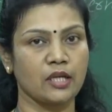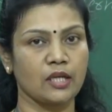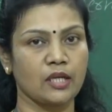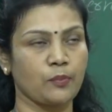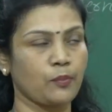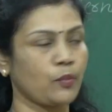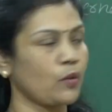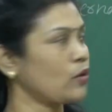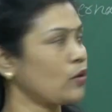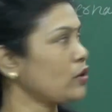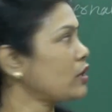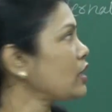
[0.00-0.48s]

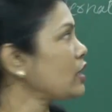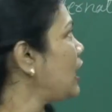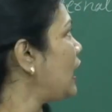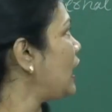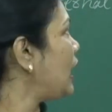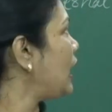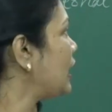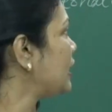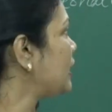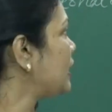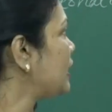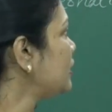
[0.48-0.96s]
report
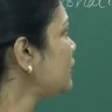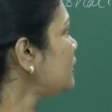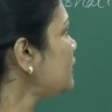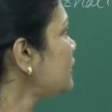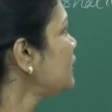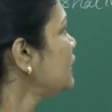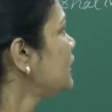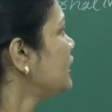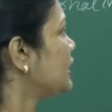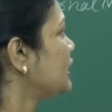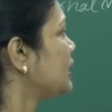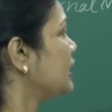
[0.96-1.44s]

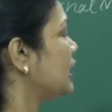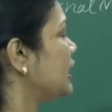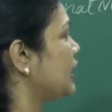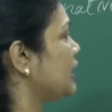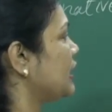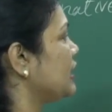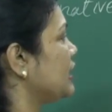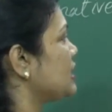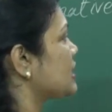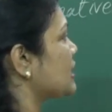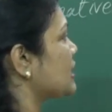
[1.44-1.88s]
under the